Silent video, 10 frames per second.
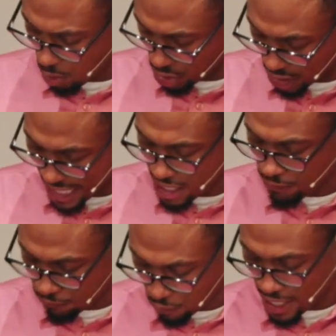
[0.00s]
Again, we're
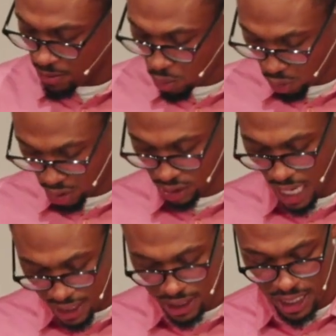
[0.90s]
laying
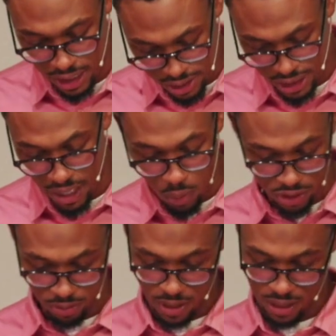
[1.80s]
framework. Lock in and
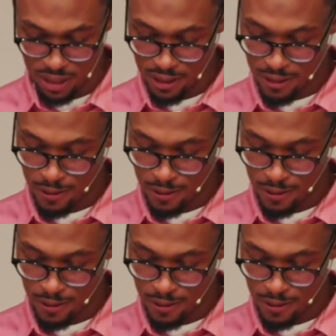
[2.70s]
stay with me.